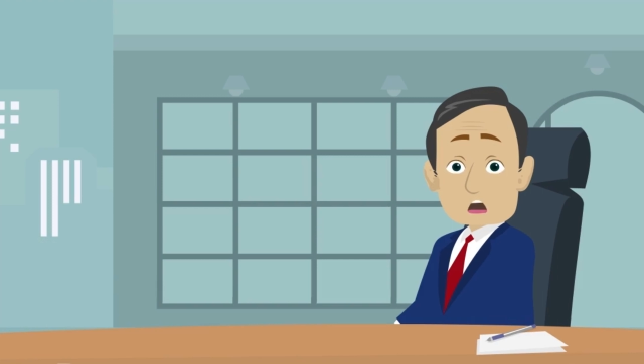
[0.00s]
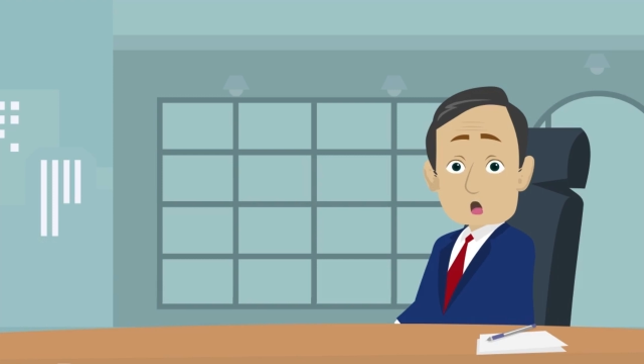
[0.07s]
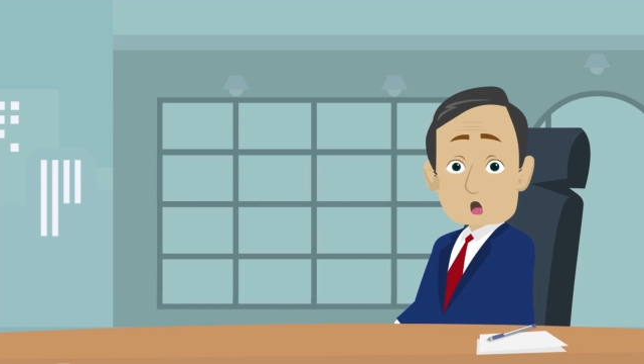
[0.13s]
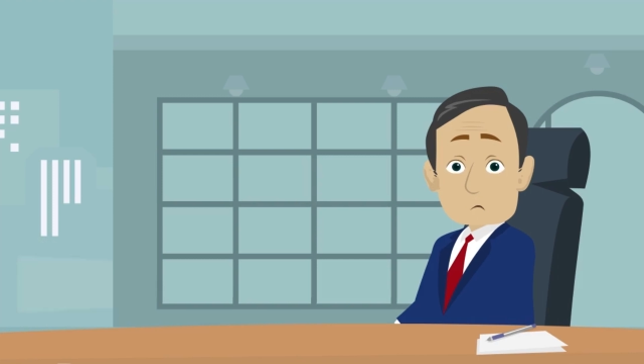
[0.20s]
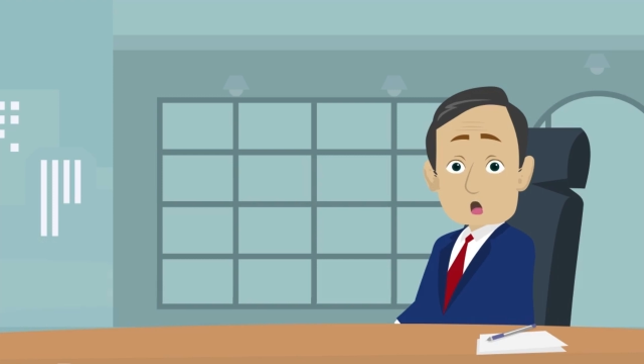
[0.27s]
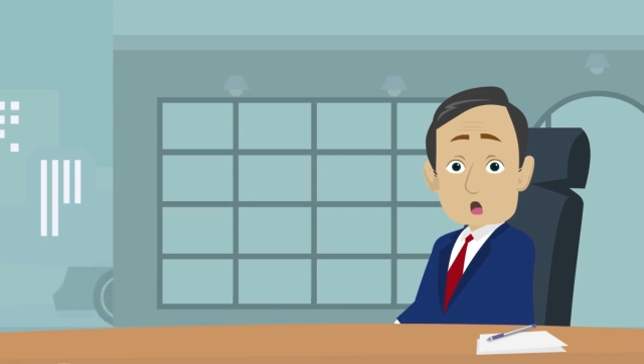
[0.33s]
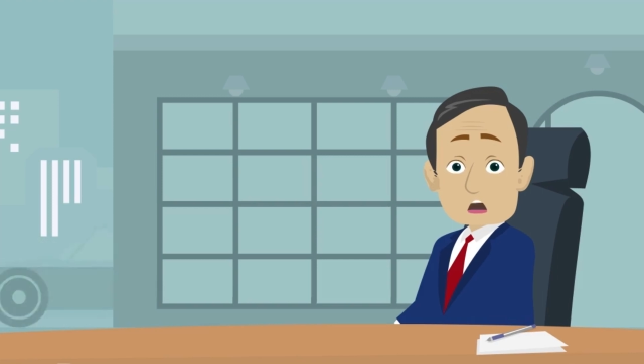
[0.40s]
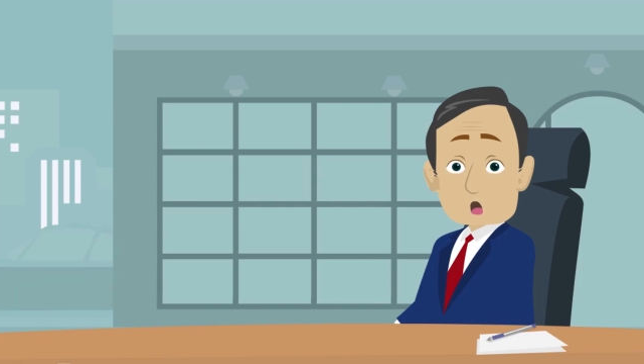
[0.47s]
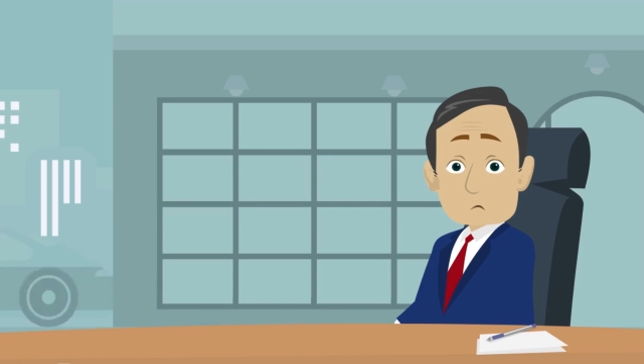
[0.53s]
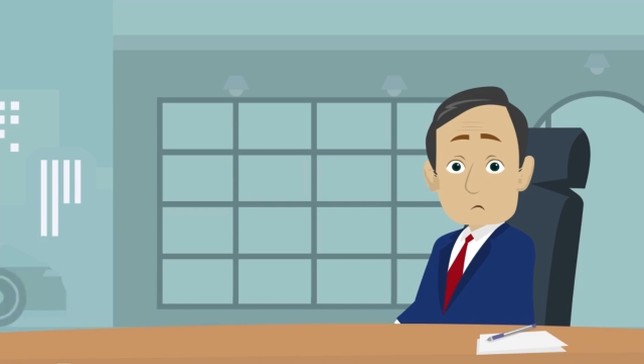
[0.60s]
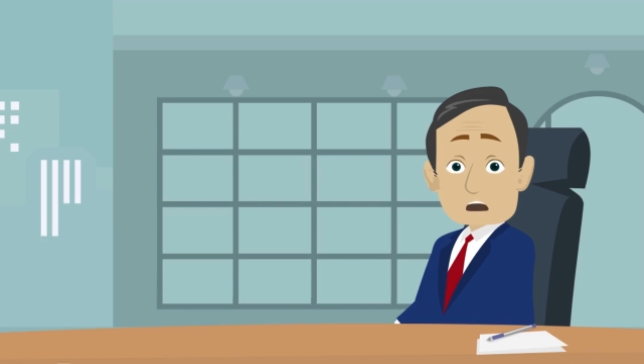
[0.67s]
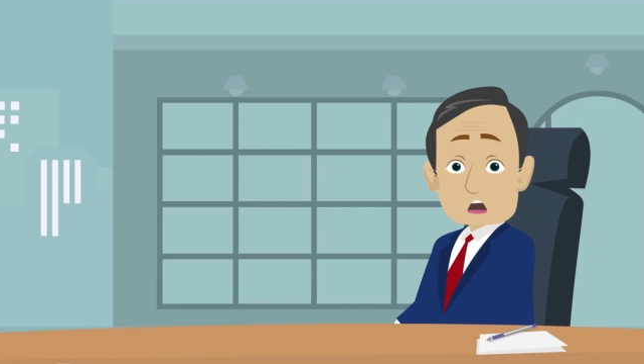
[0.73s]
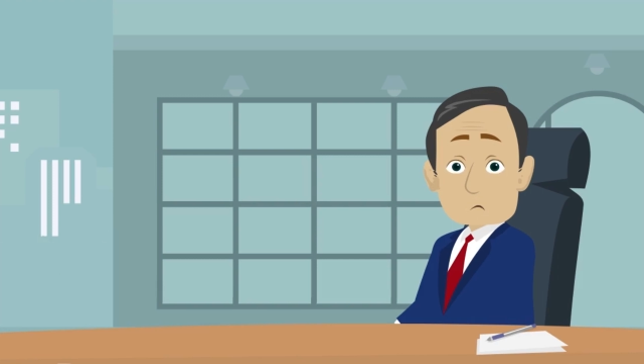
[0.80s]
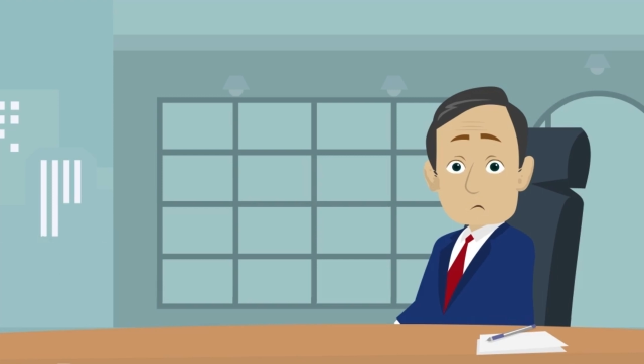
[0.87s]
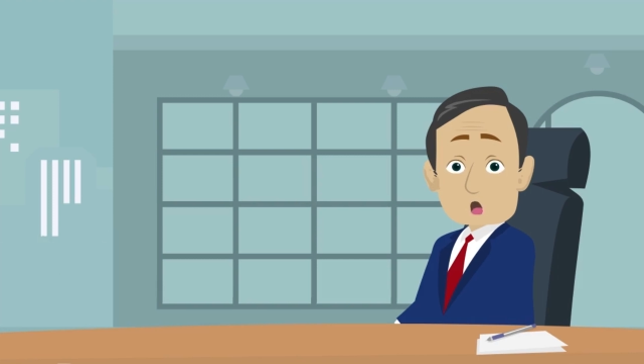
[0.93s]
closing,
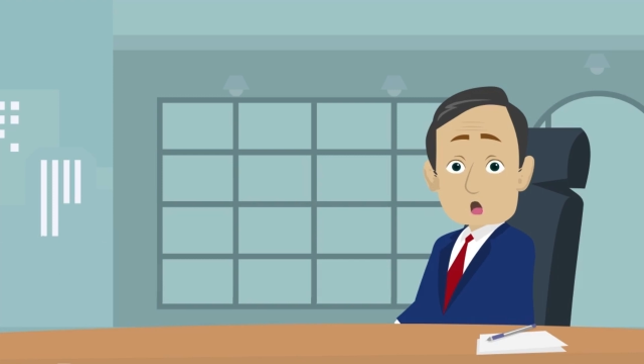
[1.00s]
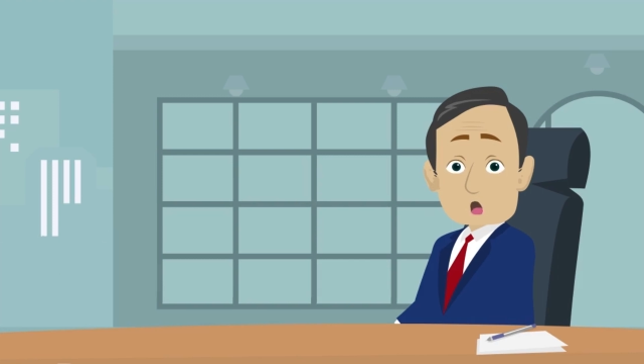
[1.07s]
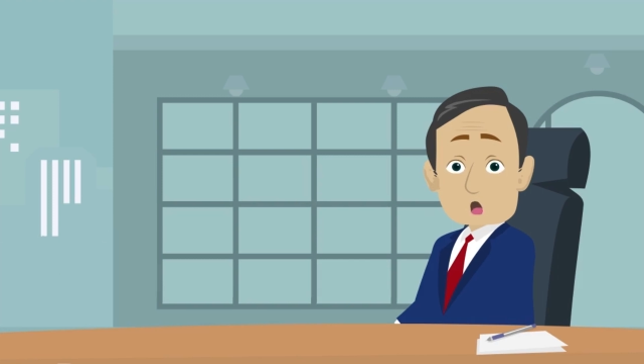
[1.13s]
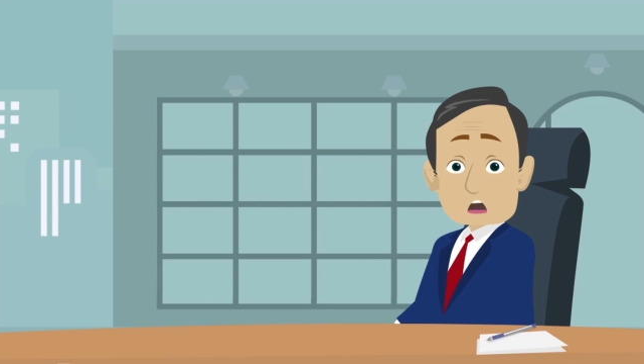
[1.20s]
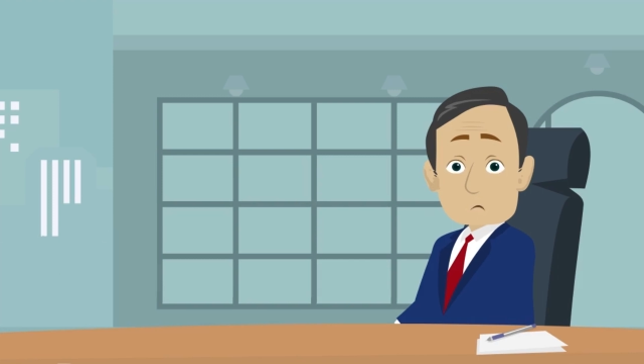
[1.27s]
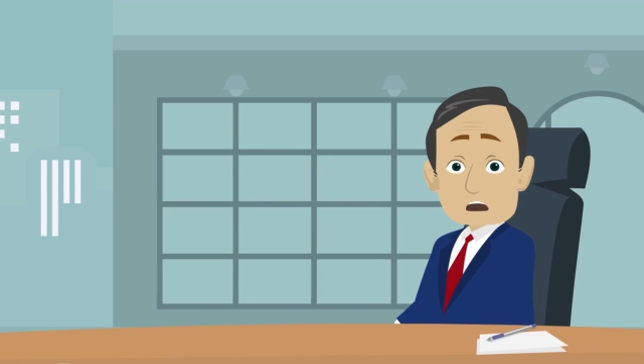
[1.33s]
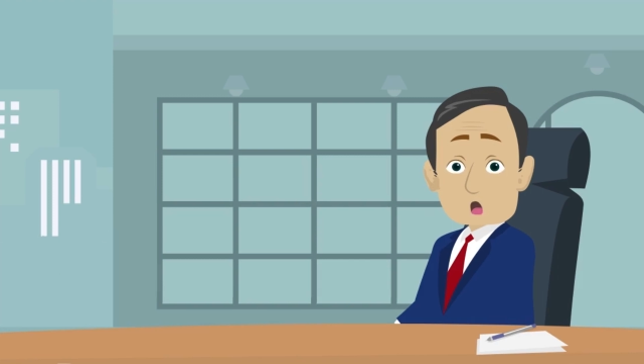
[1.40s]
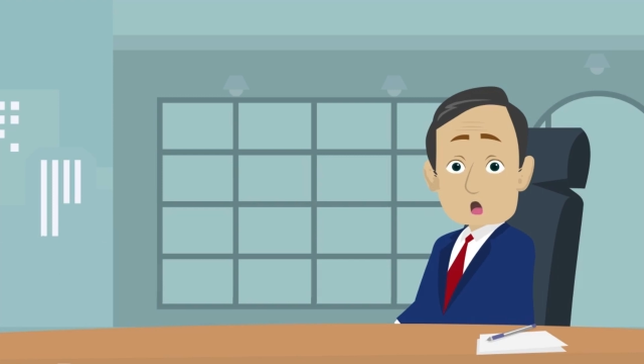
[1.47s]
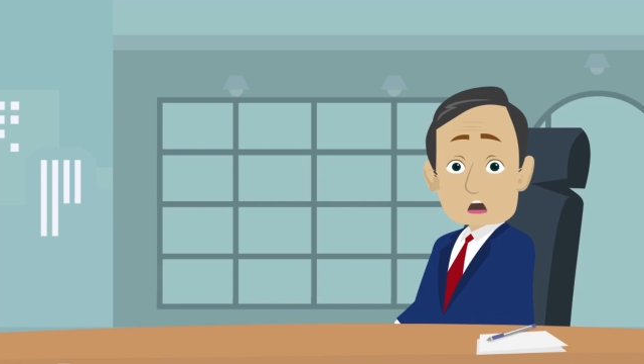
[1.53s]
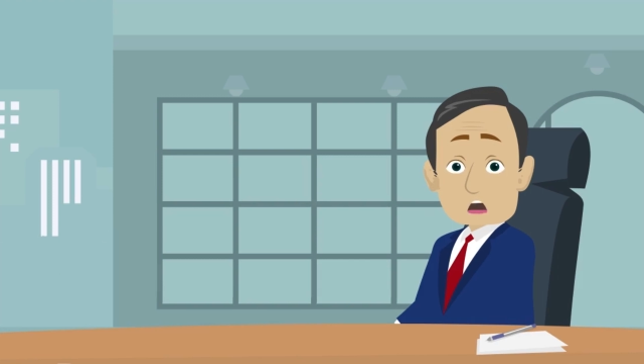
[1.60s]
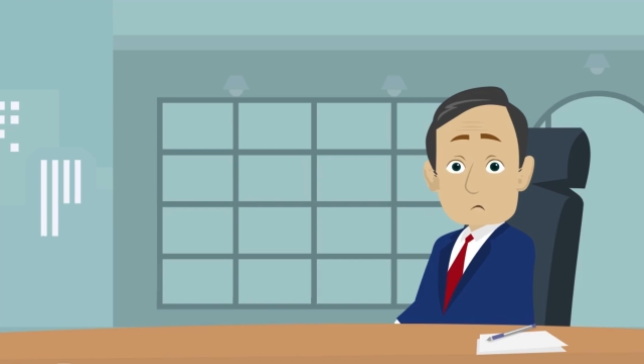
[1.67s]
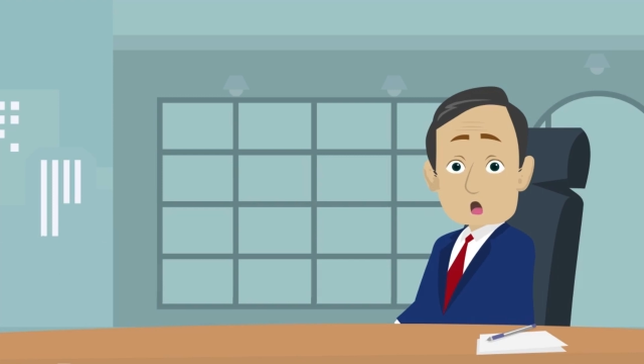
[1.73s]
Jordan, what is the total